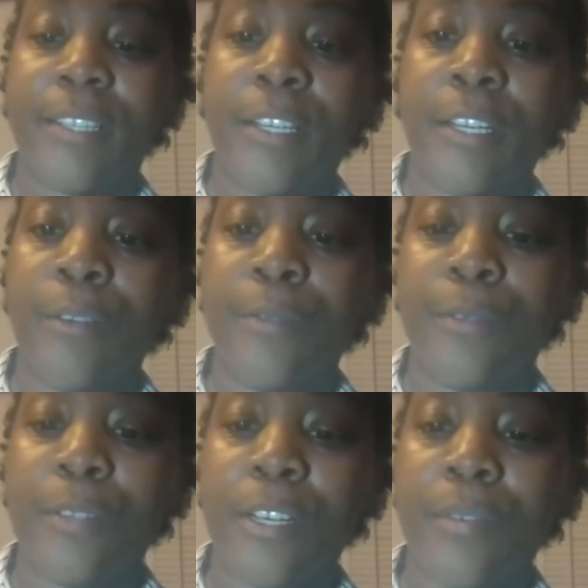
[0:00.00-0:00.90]
of
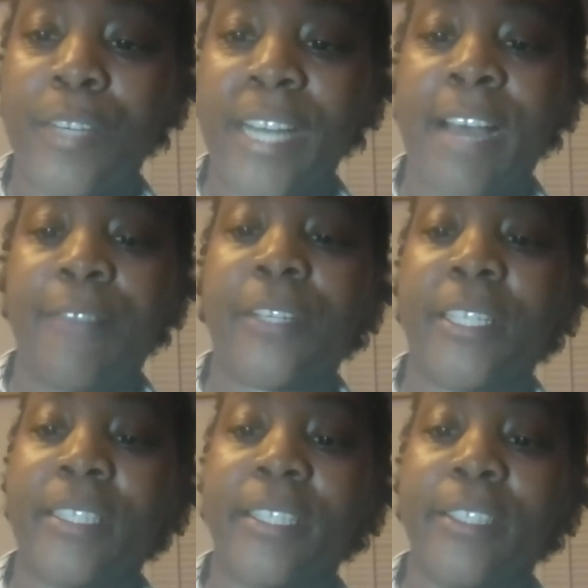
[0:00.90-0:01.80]
an
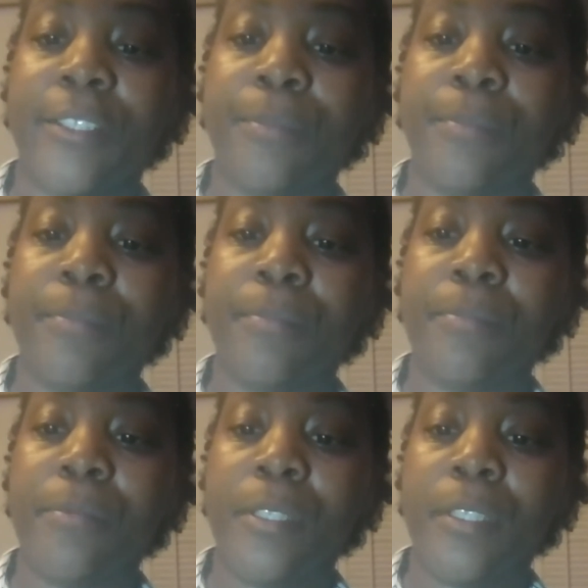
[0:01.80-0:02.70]
African kingdom,
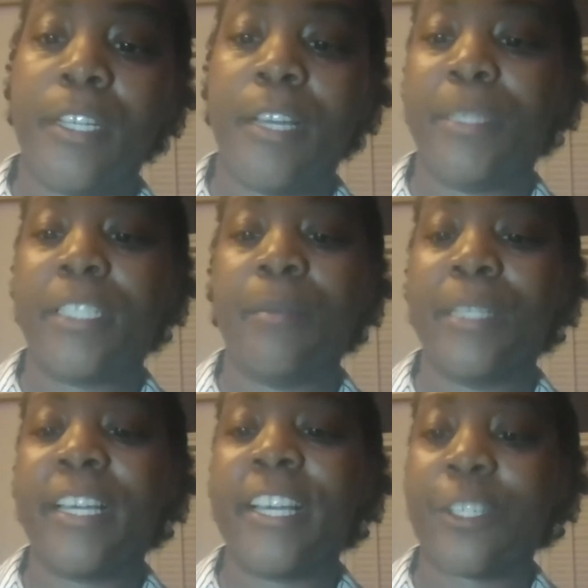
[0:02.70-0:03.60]
and
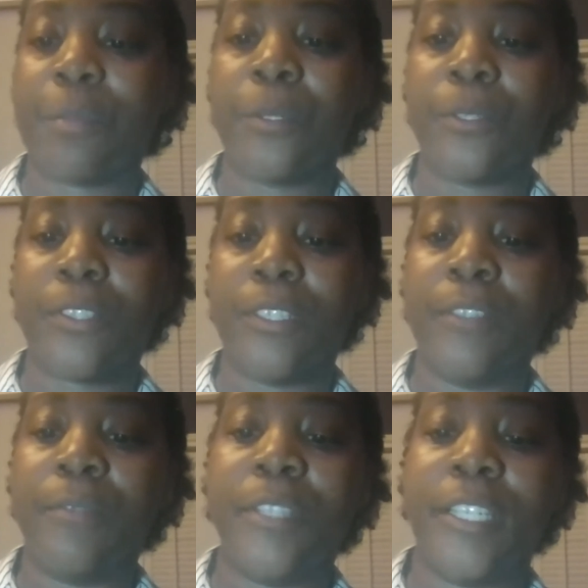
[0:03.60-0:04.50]
becoming experts
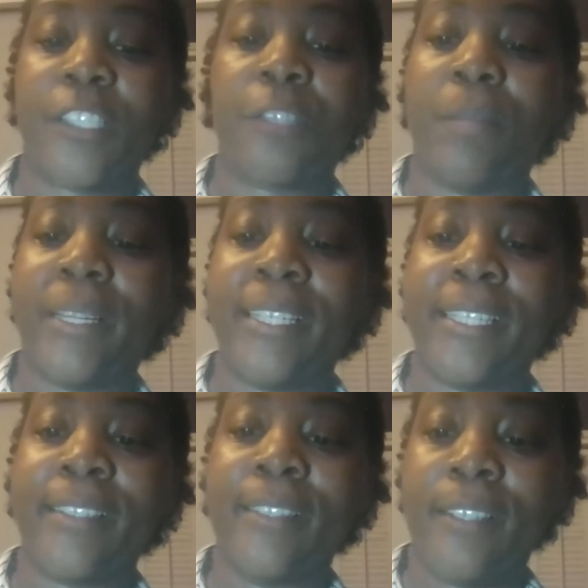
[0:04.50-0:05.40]
in
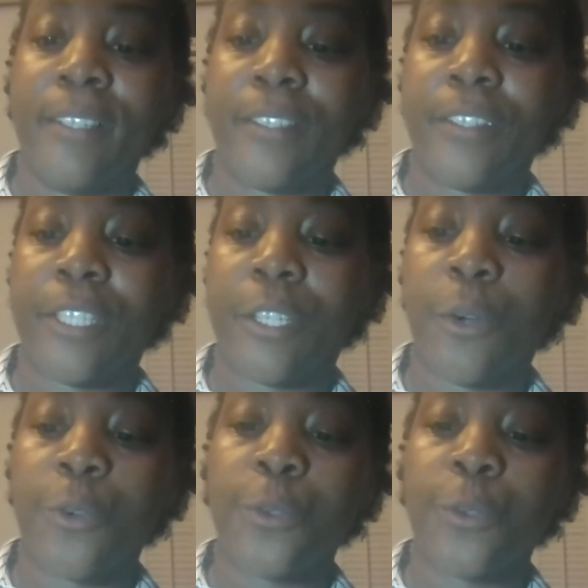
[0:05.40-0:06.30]
explaining the
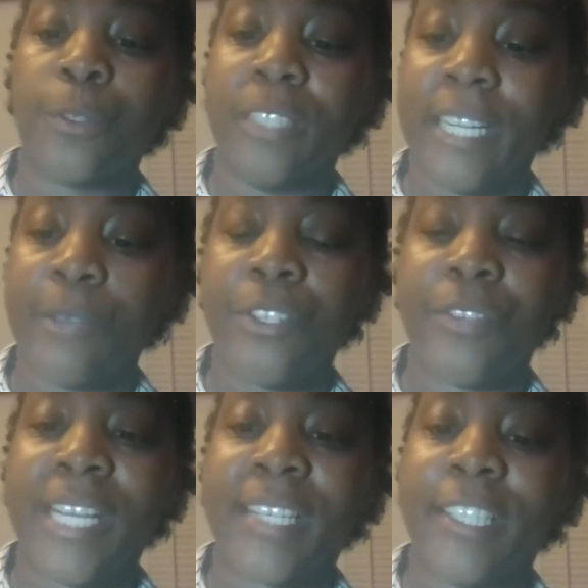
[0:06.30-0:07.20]
culture and language
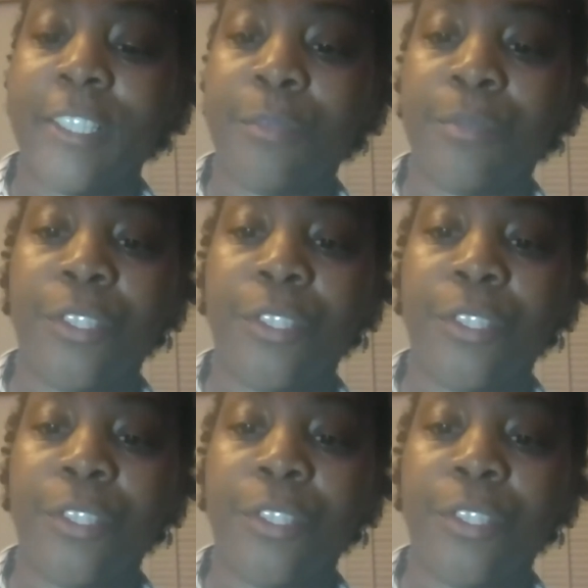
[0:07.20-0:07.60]
of that kingdom to